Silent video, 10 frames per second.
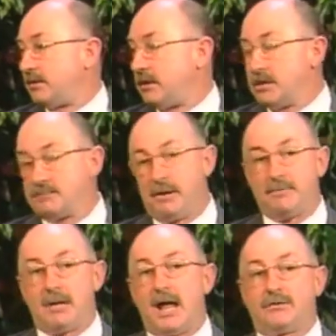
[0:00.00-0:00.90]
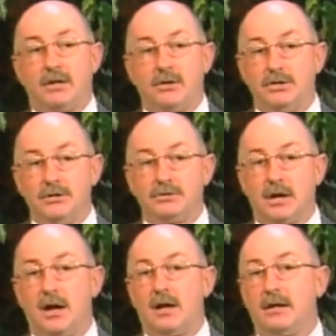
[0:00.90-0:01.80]
these people out there in
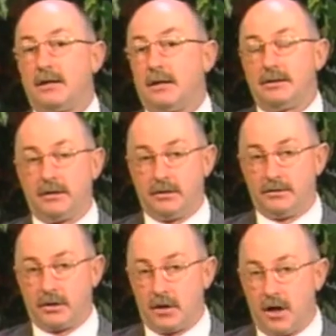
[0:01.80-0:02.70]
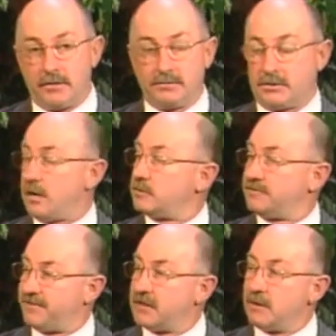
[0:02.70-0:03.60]
Utah that call
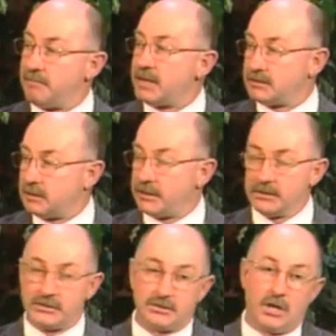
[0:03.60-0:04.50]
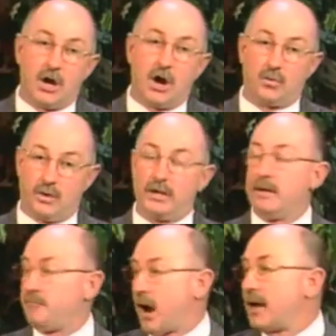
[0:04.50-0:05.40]
themselves fundamentalists are
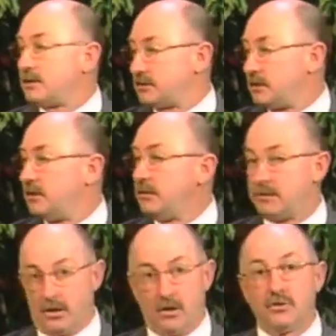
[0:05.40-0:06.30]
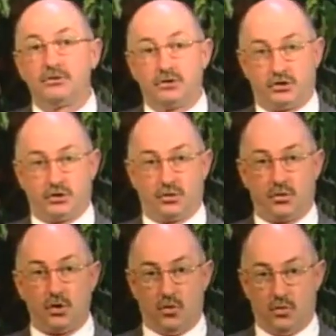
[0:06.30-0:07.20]
really practicing their
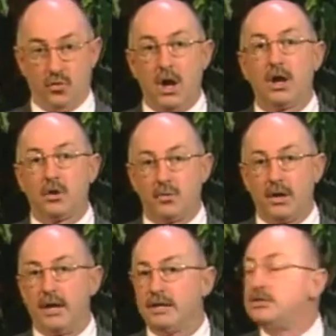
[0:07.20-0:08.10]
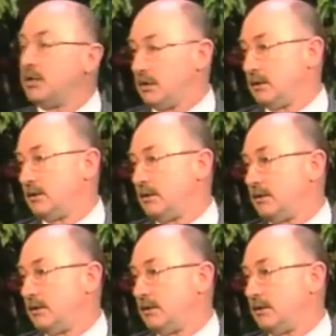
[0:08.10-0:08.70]
true religion.